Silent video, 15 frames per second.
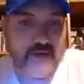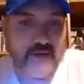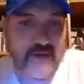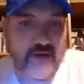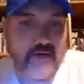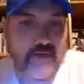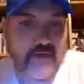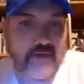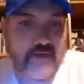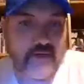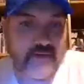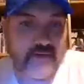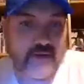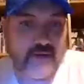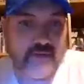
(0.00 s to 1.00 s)
Hogan were
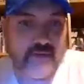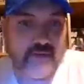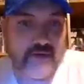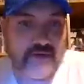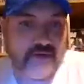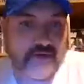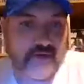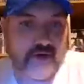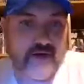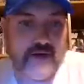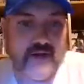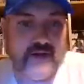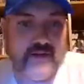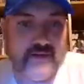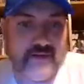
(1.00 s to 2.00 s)
doing their
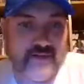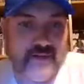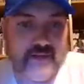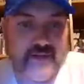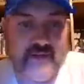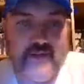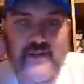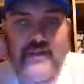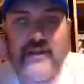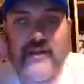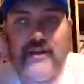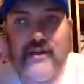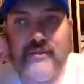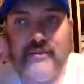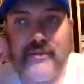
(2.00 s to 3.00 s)
training.
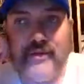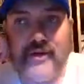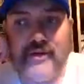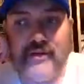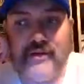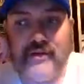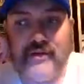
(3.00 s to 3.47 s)
But